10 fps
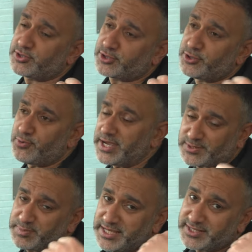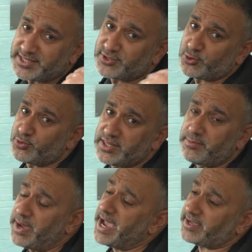two-way speakers installed in the
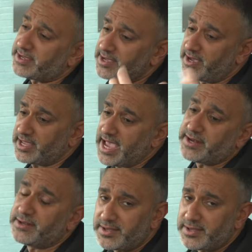back, again,